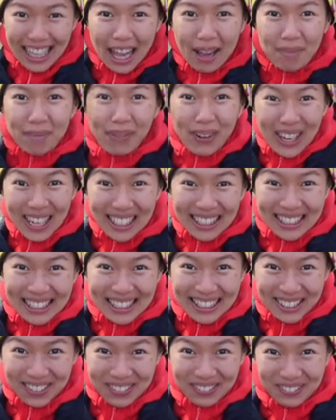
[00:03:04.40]
separates
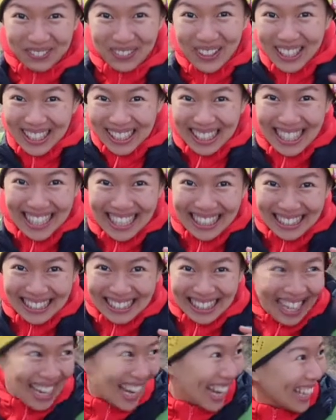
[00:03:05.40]
the
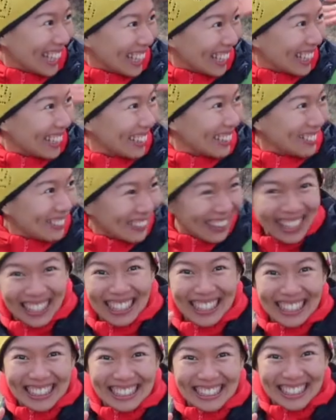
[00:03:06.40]
Bernese and the
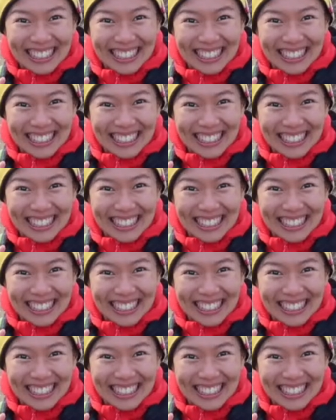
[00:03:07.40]
Wallace